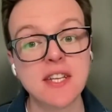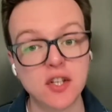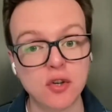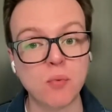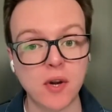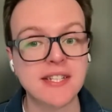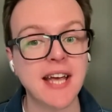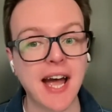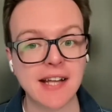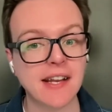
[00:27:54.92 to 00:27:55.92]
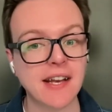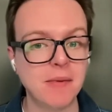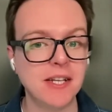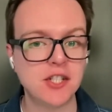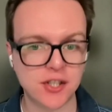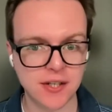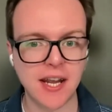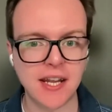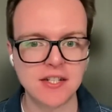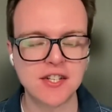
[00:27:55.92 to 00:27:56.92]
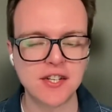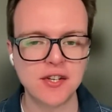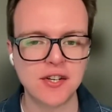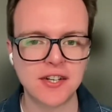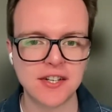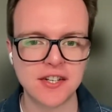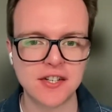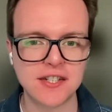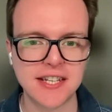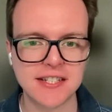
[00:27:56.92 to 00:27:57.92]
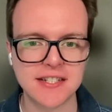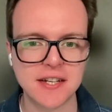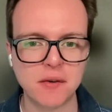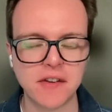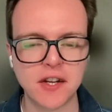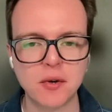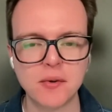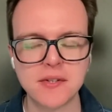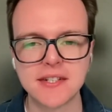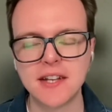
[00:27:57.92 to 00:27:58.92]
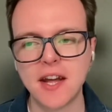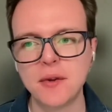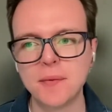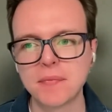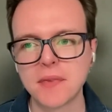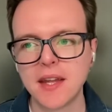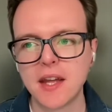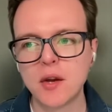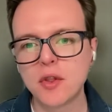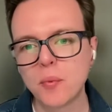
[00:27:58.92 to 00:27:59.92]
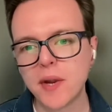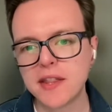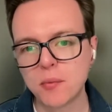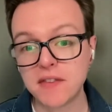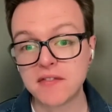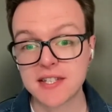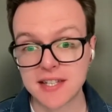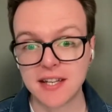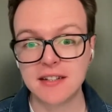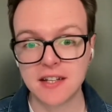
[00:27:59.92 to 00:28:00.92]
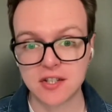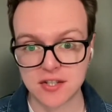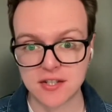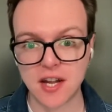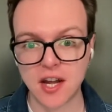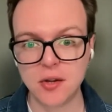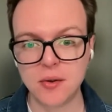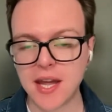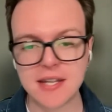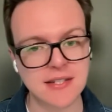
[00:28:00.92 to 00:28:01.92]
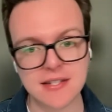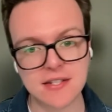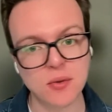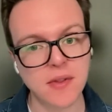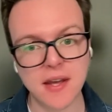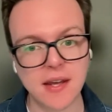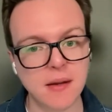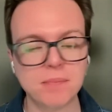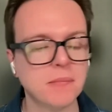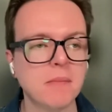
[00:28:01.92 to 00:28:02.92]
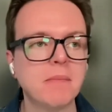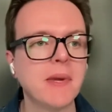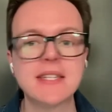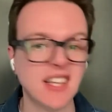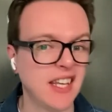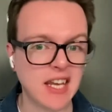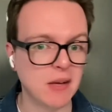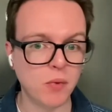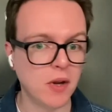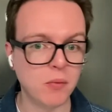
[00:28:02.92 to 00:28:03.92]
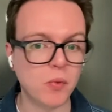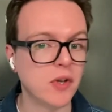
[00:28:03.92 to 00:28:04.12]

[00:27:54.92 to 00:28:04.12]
like you're wanting to add an image into your data selfie code. Now, the way that we've designed it just now is so that basically it